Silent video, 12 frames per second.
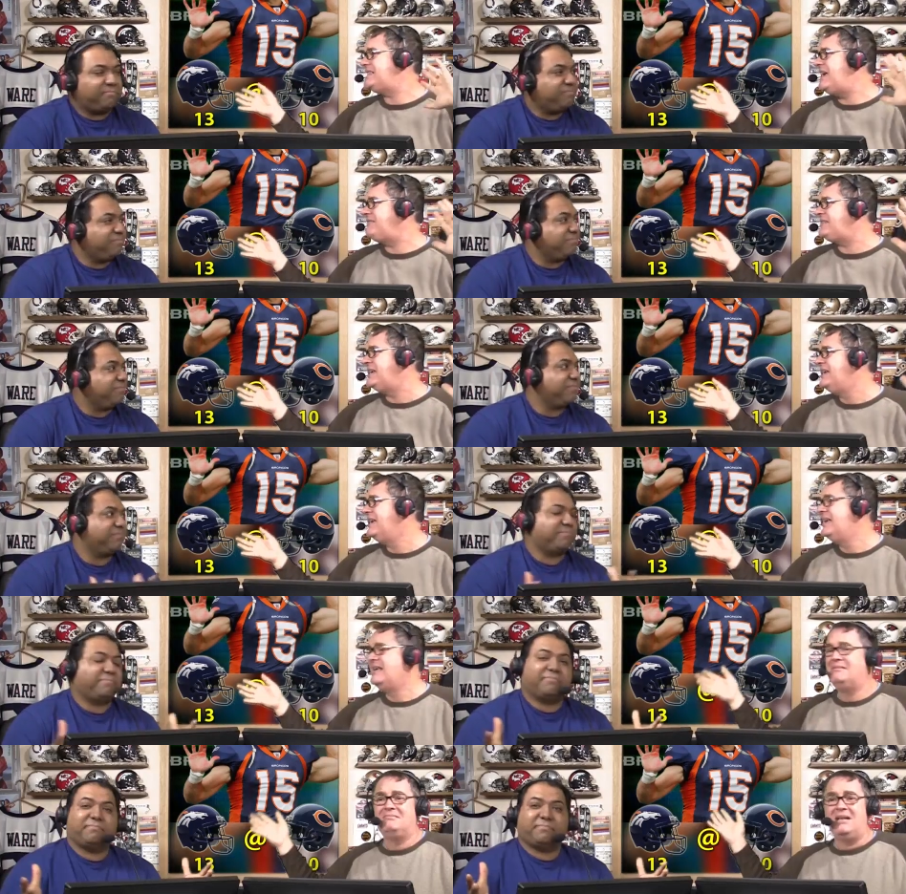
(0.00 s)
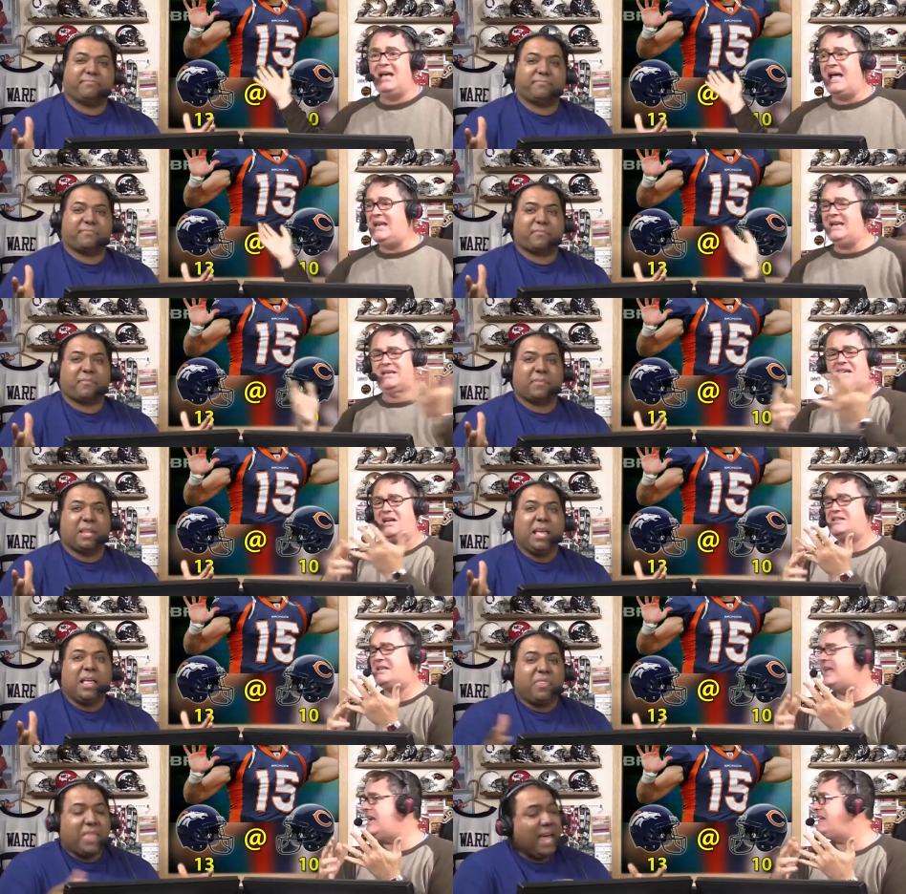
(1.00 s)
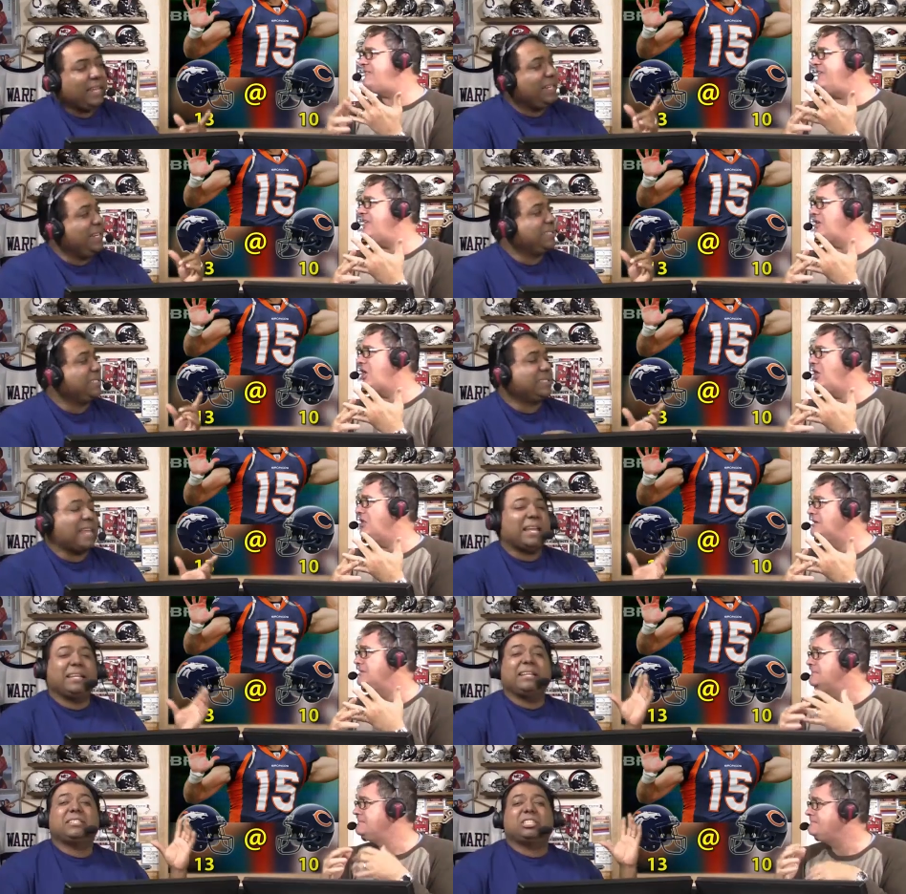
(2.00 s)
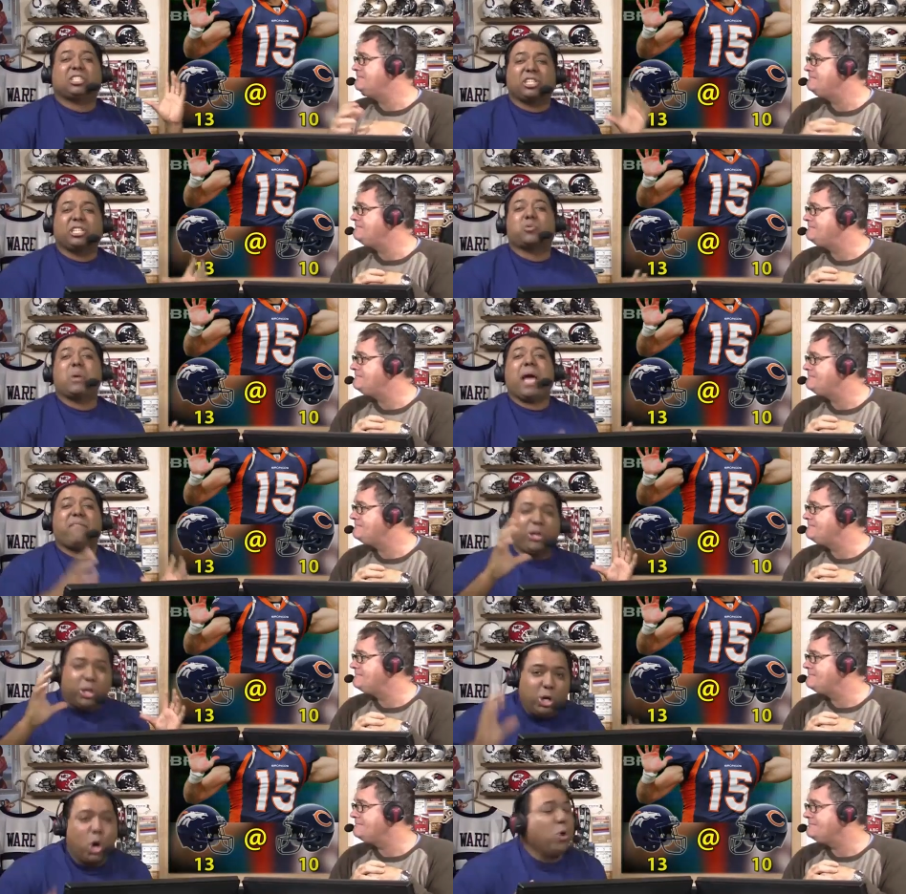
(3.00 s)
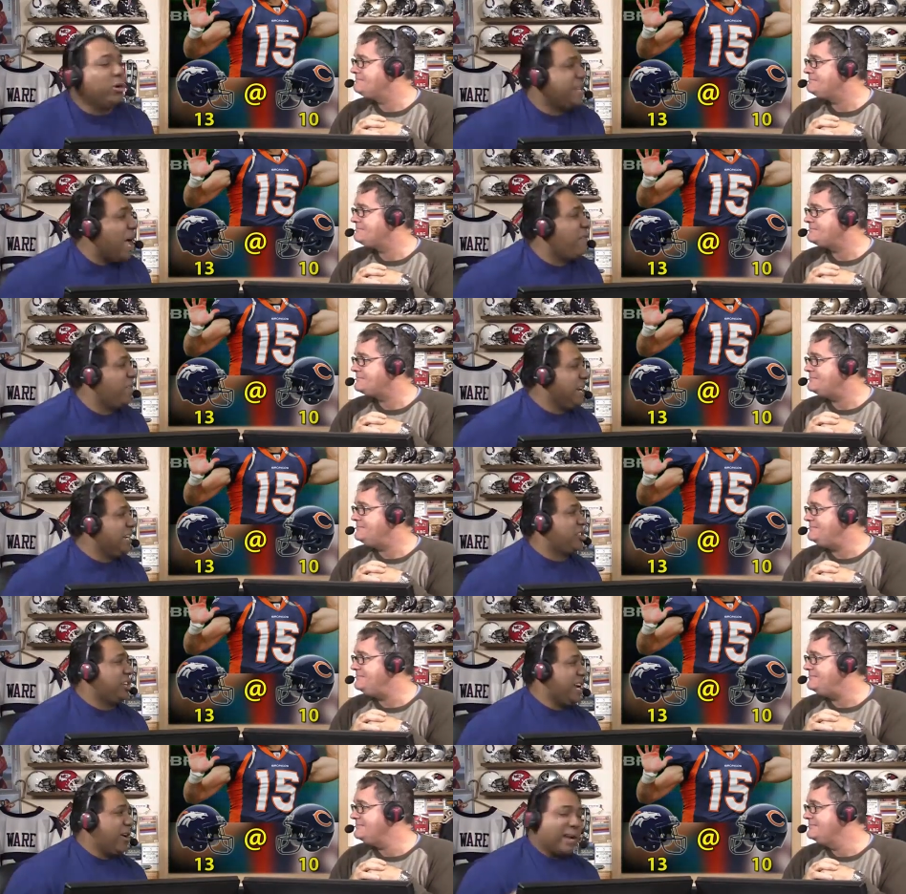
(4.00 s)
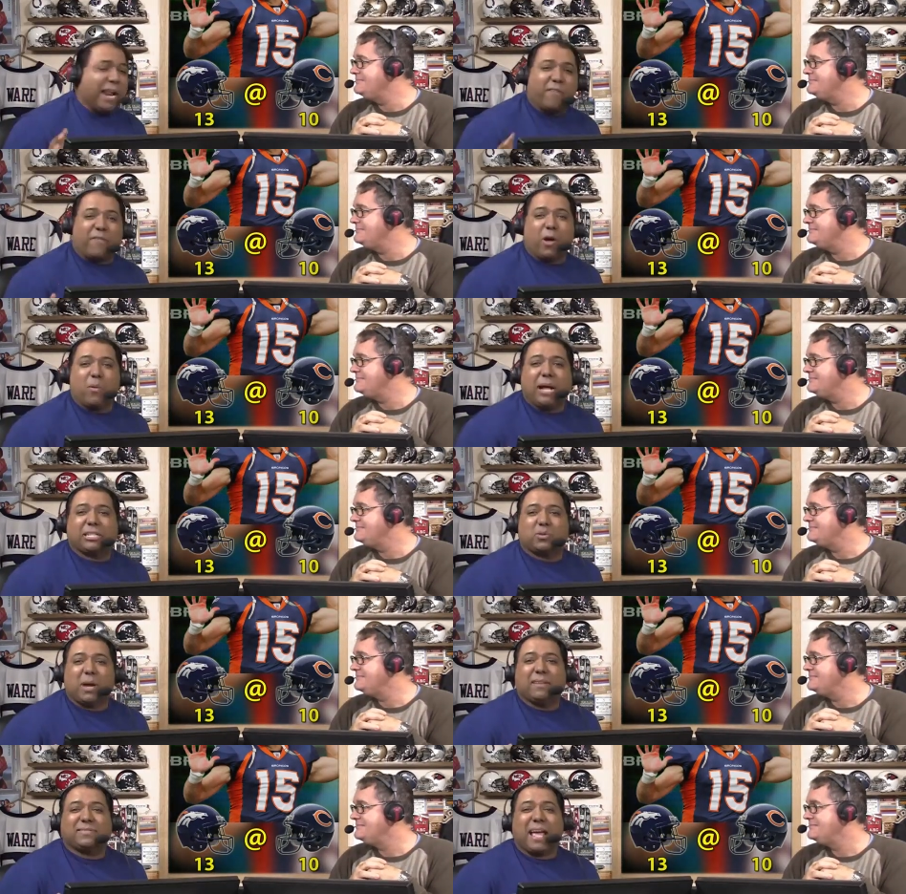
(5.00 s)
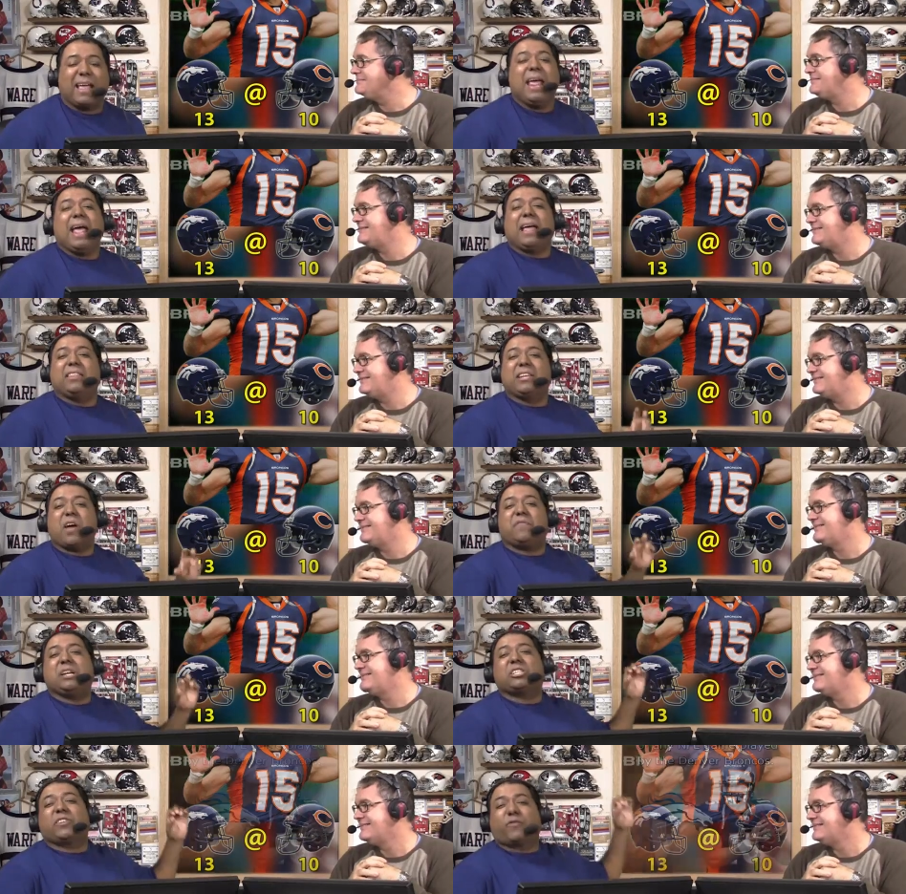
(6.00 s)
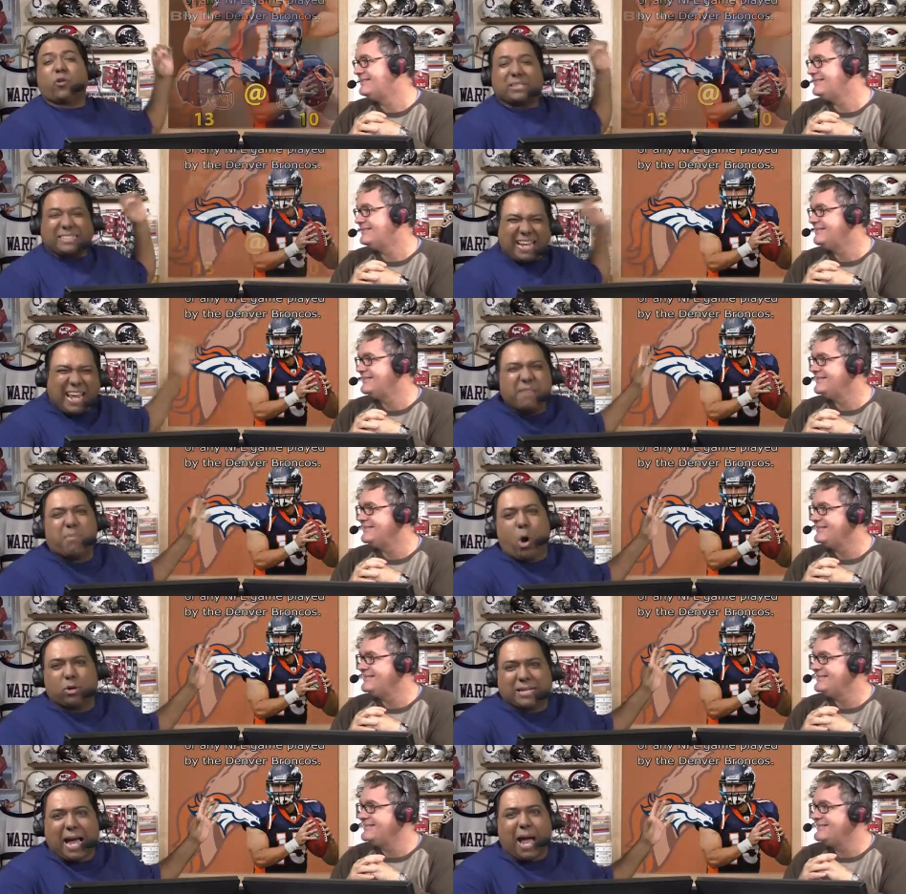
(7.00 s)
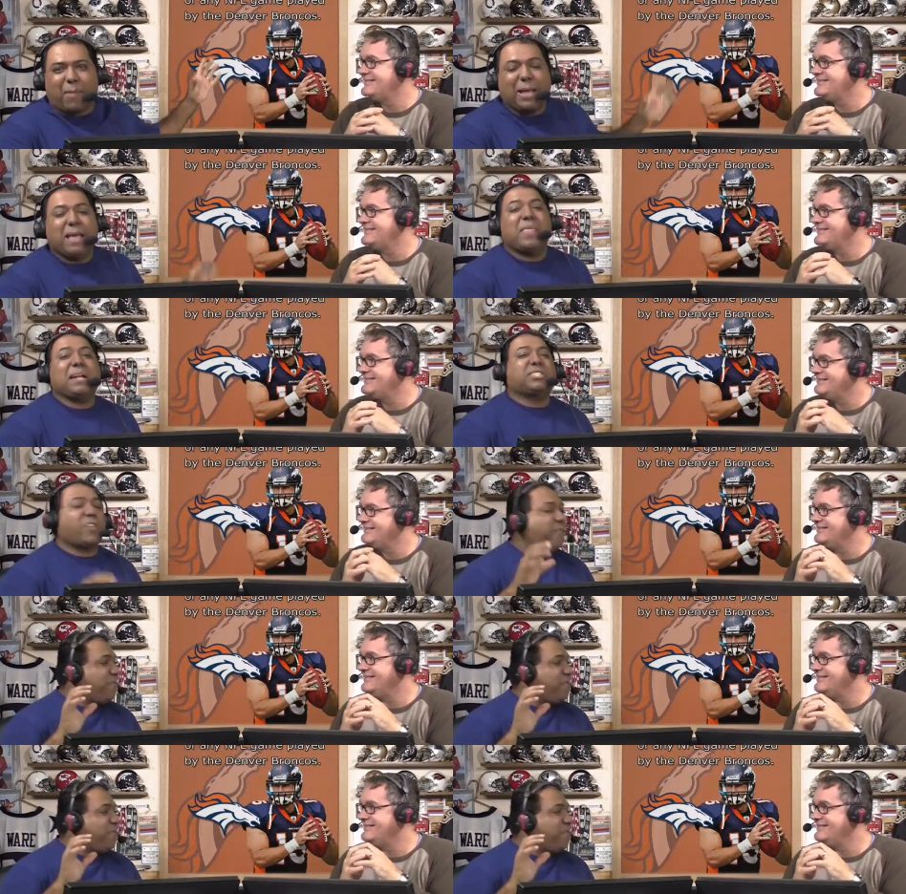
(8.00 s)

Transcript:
Speaker 1: left. I need a touchdown that and a field goal. that
Speaker 2: leads us to this. We have a new definition here in NFL Rants Raves Live, and the definition for Tebow time. That is the